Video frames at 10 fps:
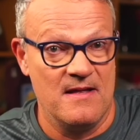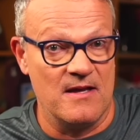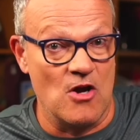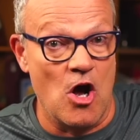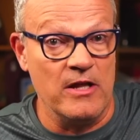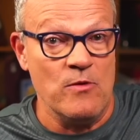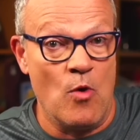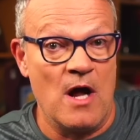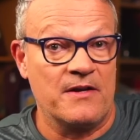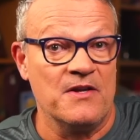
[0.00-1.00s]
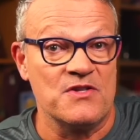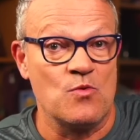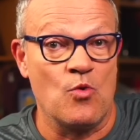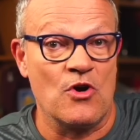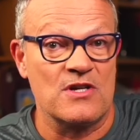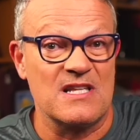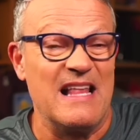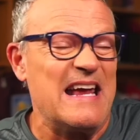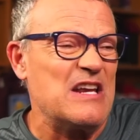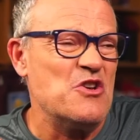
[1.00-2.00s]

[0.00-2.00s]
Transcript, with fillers: that Ollie Watkins works like